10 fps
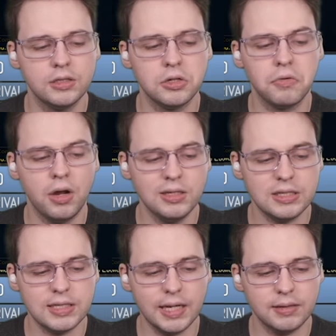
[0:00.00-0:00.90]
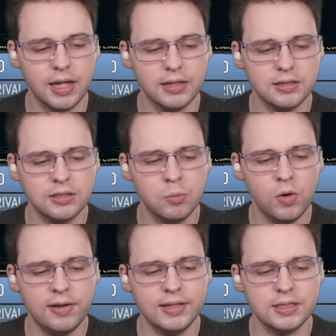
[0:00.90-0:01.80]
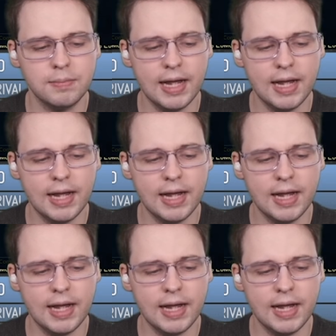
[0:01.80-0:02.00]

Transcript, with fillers: Tyrande is out there, somewhere in this